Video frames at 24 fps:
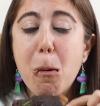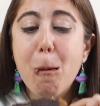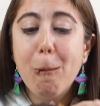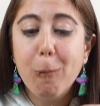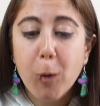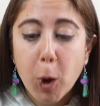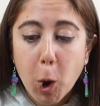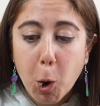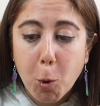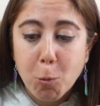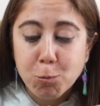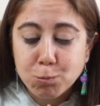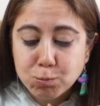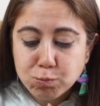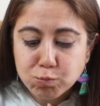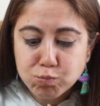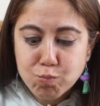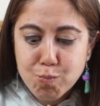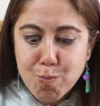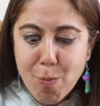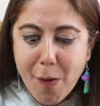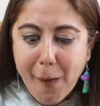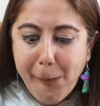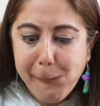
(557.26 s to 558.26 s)
Whoa.
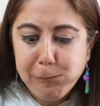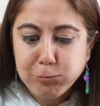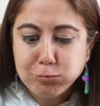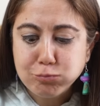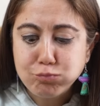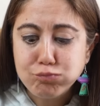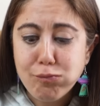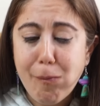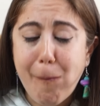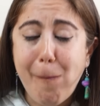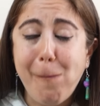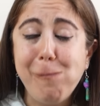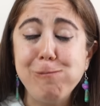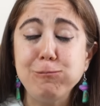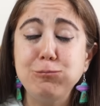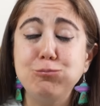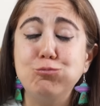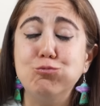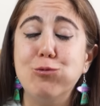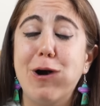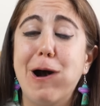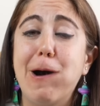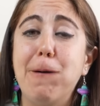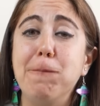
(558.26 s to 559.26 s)

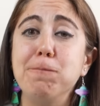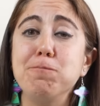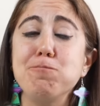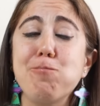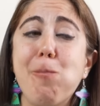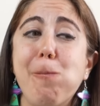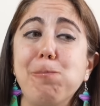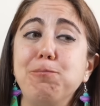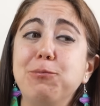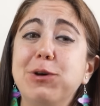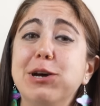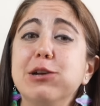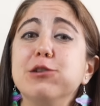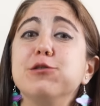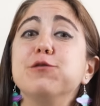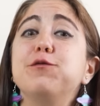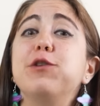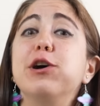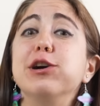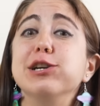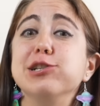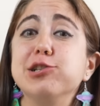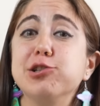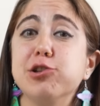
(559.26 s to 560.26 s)
Wow, that is
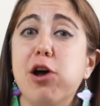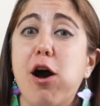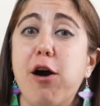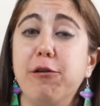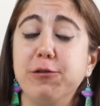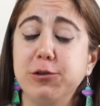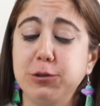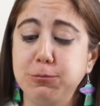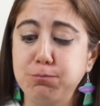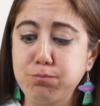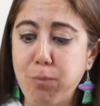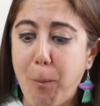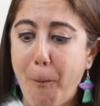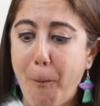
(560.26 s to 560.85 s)
very soft.